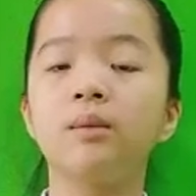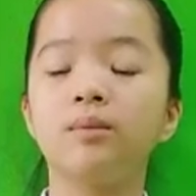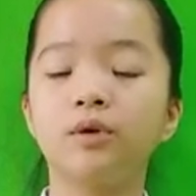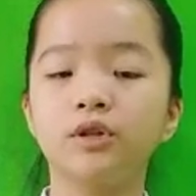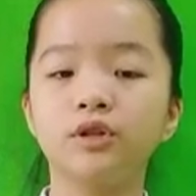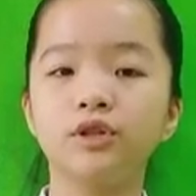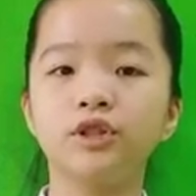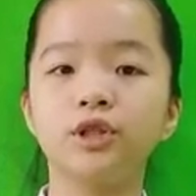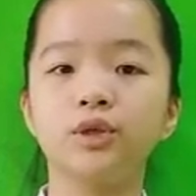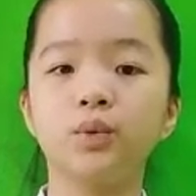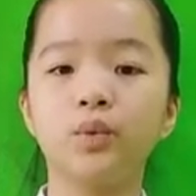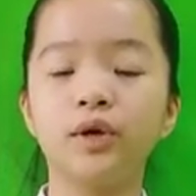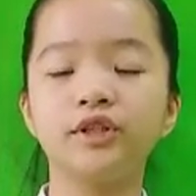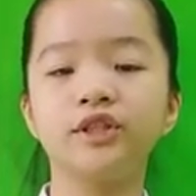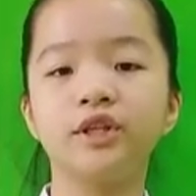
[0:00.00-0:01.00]
pollution
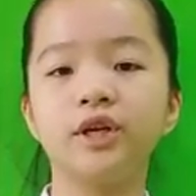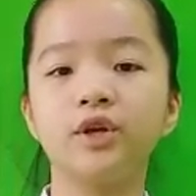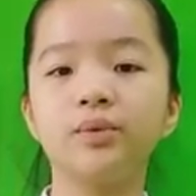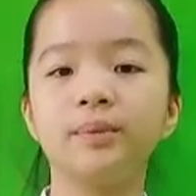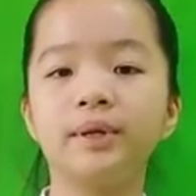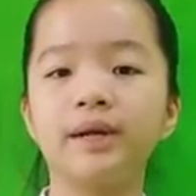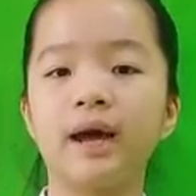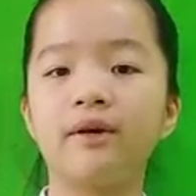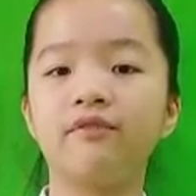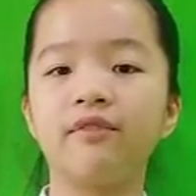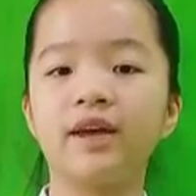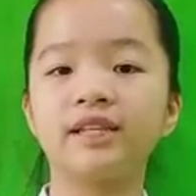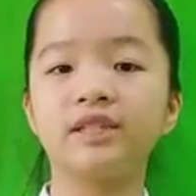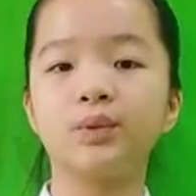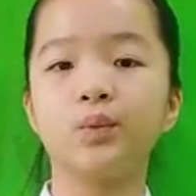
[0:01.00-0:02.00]
which humans are
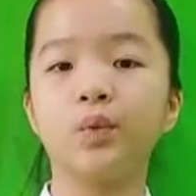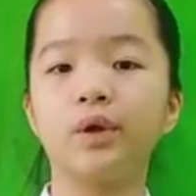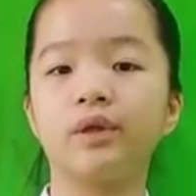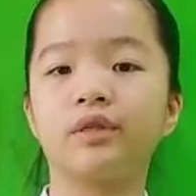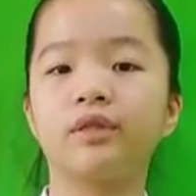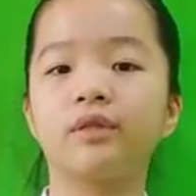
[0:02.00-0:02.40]
facing with.